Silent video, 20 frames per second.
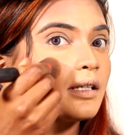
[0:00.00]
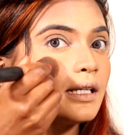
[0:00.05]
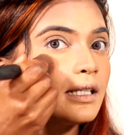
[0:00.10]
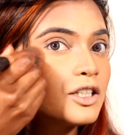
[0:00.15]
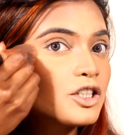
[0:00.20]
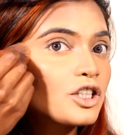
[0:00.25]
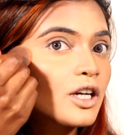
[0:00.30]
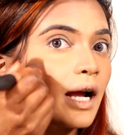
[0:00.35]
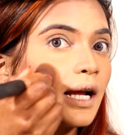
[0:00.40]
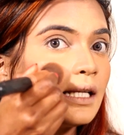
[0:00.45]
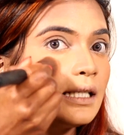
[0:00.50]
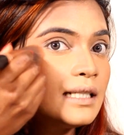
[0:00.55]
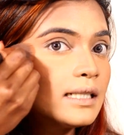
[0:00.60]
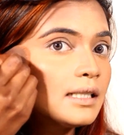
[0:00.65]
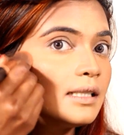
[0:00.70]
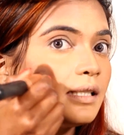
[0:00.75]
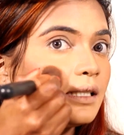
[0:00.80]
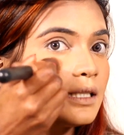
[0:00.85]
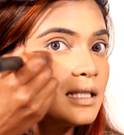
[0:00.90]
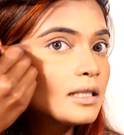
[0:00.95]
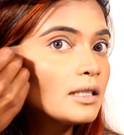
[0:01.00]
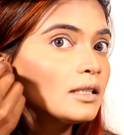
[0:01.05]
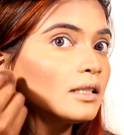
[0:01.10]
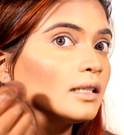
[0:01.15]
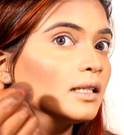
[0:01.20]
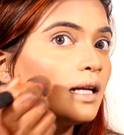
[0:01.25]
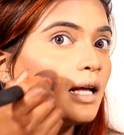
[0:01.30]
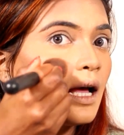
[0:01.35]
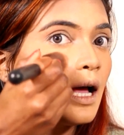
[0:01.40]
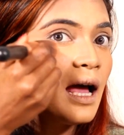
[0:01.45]
It shines a
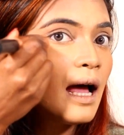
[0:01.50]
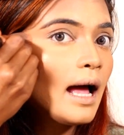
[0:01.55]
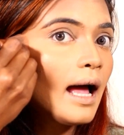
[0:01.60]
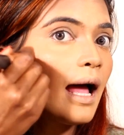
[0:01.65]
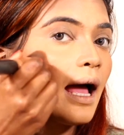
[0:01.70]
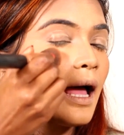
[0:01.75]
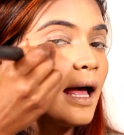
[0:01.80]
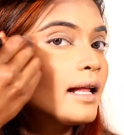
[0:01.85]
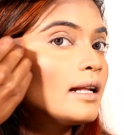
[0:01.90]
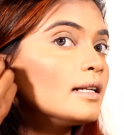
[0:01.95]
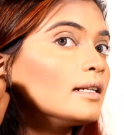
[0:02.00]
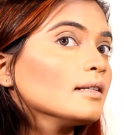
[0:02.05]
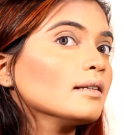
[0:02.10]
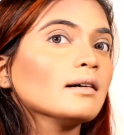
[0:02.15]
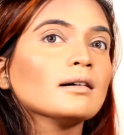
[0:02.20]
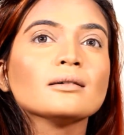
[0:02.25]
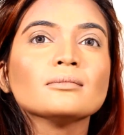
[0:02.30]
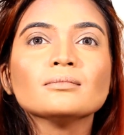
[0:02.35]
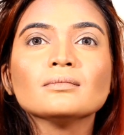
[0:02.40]
little and